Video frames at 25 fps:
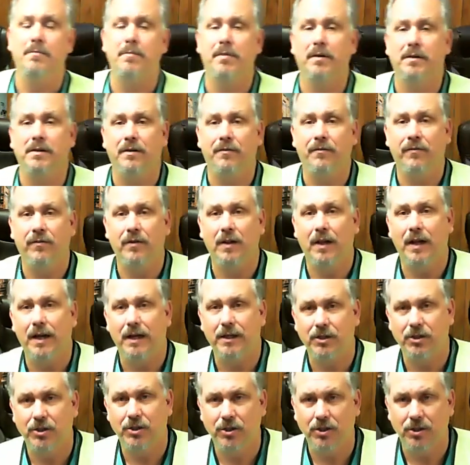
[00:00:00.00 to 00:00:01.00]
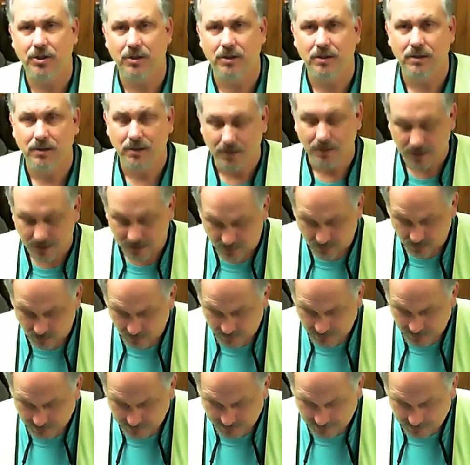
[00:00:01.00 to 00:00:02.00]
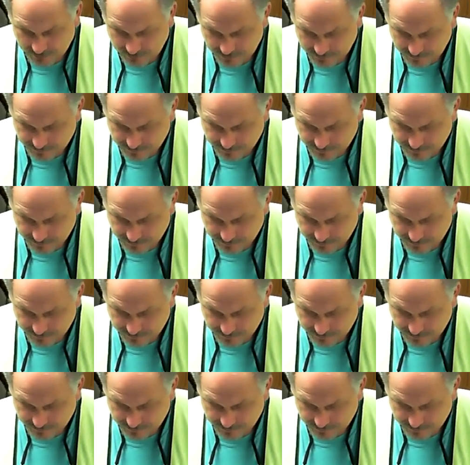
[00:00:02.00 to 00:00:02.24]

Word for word: but the flesh is weak.